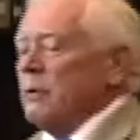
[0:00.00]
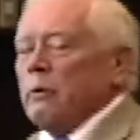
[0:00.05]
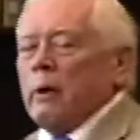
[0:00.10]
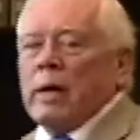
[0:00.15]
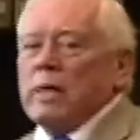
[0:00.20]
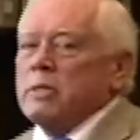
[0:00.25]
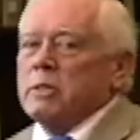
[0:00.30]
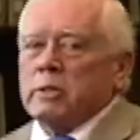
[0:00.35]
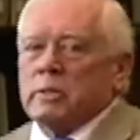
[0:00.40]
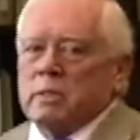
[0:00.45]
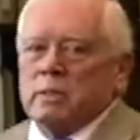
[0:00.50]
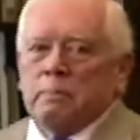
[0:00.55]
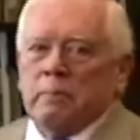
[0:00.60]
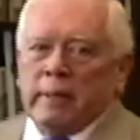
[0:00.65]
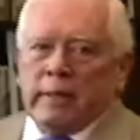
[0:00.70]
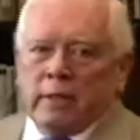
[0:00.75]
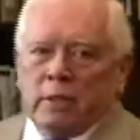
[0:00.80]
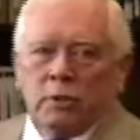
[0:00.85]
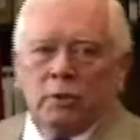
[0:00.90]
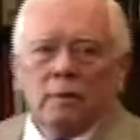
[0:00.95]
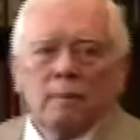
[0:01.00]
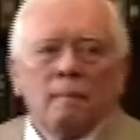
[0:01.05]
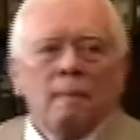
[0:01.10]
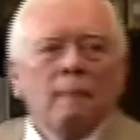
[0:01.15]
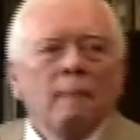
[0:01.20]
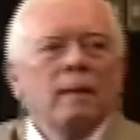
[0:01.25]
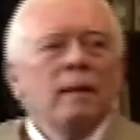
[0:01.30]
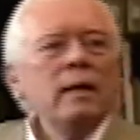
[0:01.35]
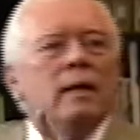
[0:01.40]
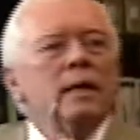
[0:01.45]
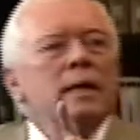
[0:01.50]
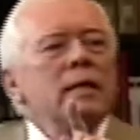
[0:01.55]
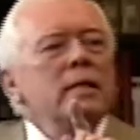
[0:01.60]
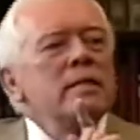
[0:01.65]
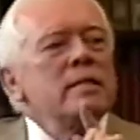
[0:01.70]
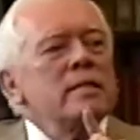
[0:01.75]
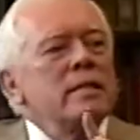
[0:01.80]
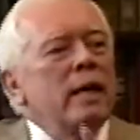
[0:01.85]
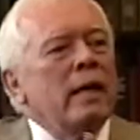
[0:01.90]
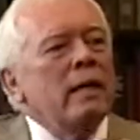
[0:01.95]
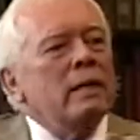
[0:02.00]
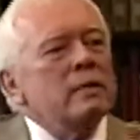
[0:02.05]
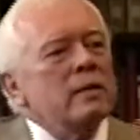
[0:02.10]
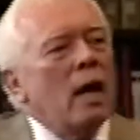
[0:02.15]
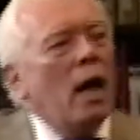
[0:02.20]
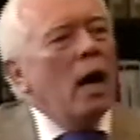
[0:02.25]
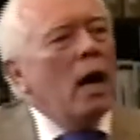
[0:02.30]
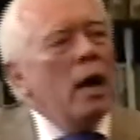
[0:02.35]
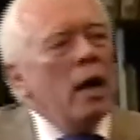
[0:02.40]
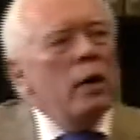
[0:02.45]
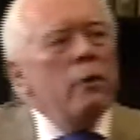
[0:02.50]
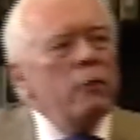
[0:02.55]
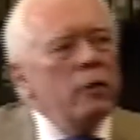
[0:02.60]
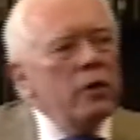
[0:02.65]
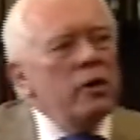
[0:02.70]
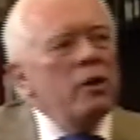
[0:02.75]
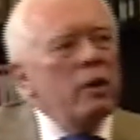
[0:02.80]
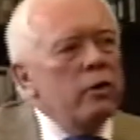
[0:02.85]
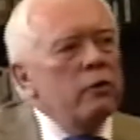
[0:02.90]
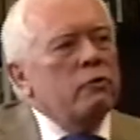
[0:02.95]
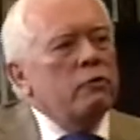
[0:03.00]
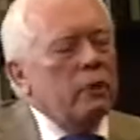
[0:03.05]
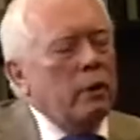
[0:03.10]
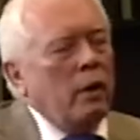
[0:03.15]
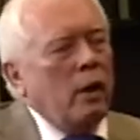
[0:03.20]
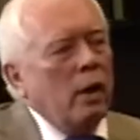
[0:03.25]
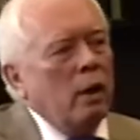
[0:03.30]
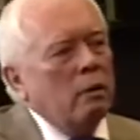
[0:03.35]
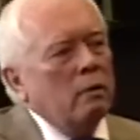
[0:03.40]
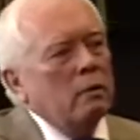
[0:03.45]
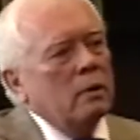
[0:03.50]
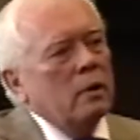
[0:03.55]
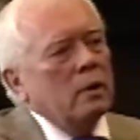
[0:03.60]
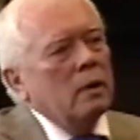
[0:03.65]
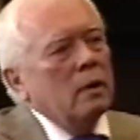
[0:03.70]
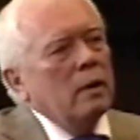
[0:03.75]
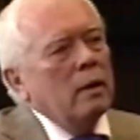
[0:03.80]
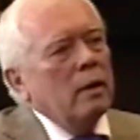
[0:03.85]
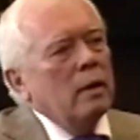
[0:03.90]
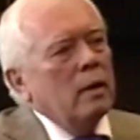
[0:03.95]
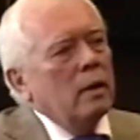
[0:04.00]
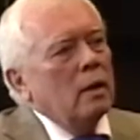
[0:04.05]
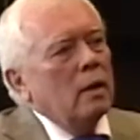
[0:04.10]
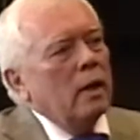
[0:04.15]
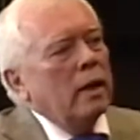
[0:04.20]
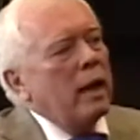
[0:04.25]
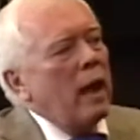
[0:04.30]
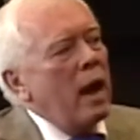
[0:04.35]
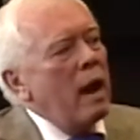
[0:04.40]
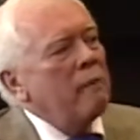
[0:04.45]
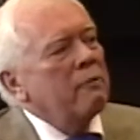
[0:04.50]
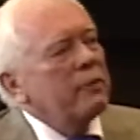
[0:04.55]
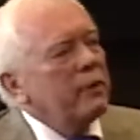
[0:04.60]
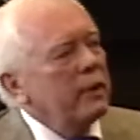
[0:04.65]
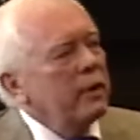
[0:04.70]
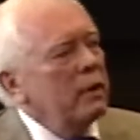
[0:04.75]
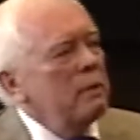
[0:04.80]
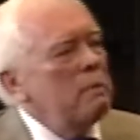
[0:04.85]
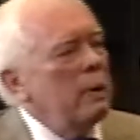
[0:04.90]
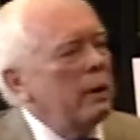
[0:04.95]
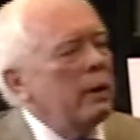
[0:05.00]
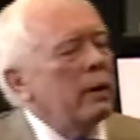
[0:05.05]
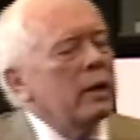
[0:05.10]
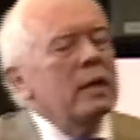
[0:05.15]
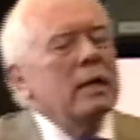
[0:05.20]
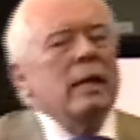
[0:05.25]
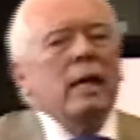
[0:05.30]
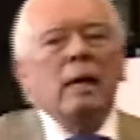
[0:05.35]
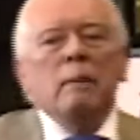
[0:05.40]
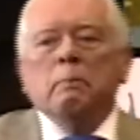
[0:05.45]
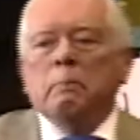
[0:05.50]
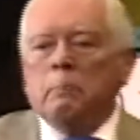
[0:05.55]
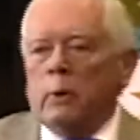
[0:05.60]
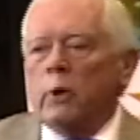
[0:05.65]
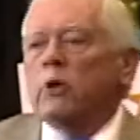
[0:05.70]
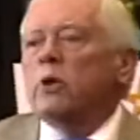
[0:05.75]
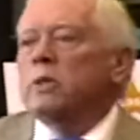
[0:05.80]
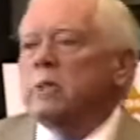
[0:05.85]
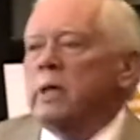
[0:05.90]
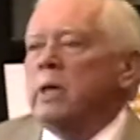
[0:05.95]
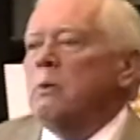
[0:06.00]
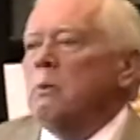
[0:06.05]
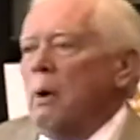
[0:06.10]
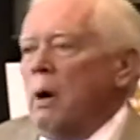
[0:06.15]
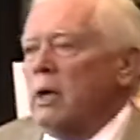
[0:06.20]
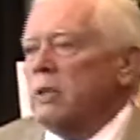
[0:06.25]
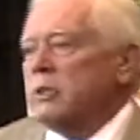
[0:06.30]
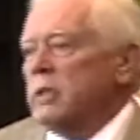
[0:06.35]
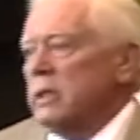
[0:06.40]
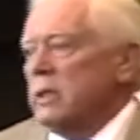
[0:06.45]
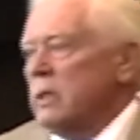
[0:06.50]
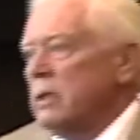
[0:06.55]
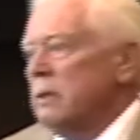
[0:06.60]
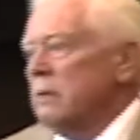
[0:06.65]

gracious speech, says, a hundred years ago, an African American named Booker T. Washington